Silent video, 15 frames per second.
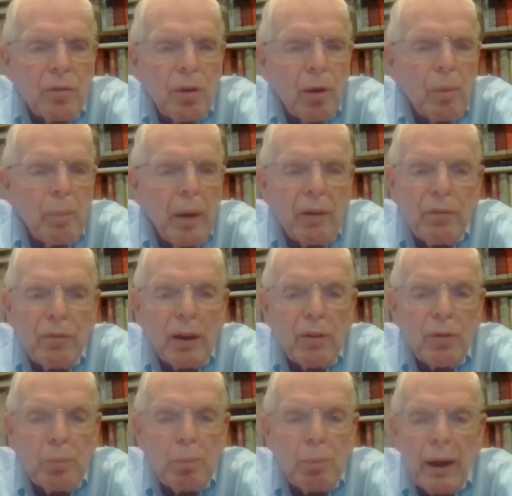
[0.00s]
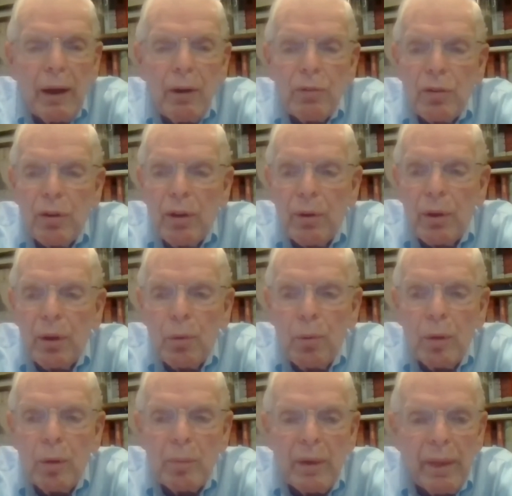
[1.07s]
started manufacturing plows and other
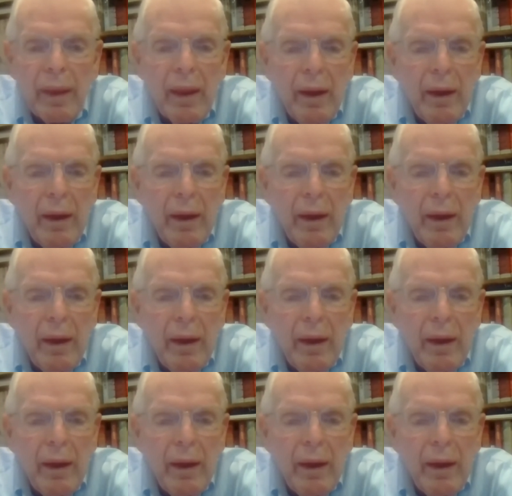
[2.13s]
equipment.